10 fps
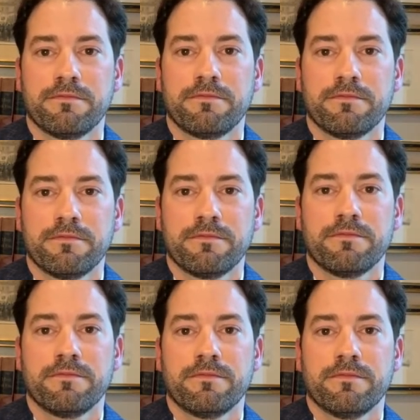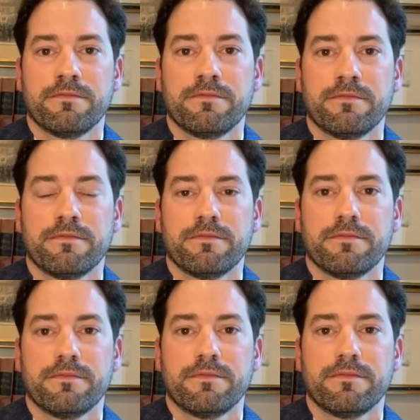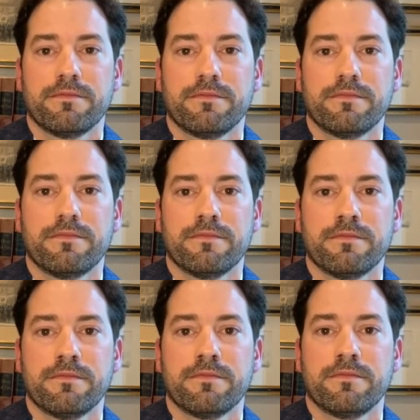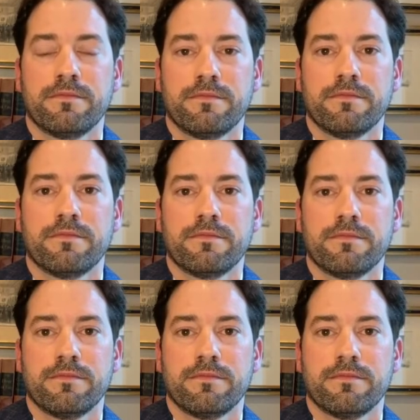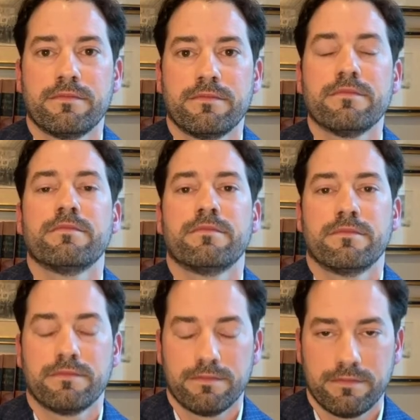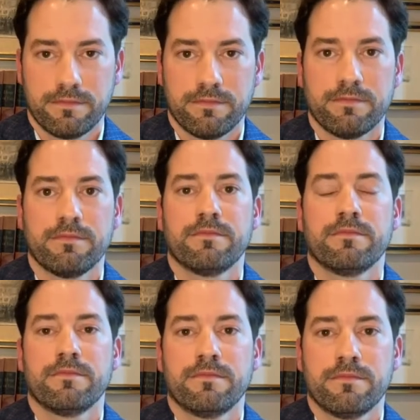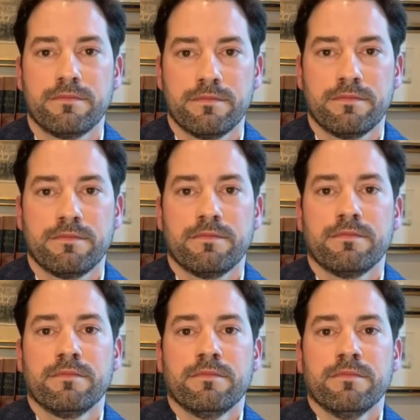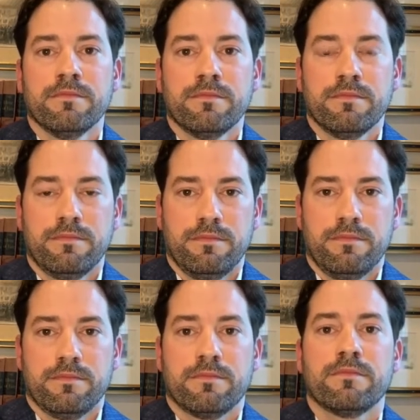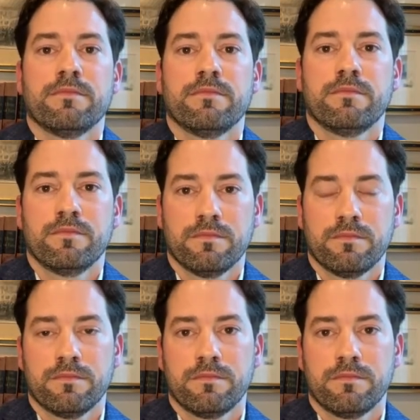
[no speech]